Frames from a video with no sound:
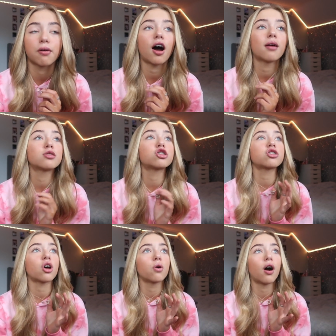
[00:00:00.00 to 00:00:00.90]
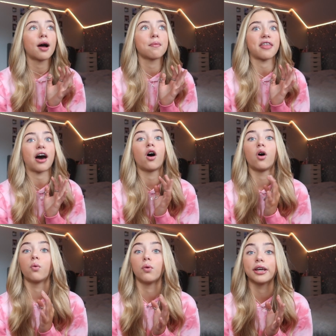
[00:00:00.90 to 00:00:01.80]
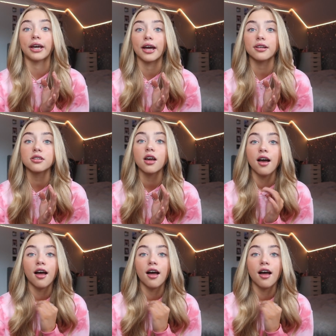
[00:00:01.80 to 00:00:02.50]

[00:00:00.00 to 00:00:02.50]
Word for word: but I was so hyper that whole weekend.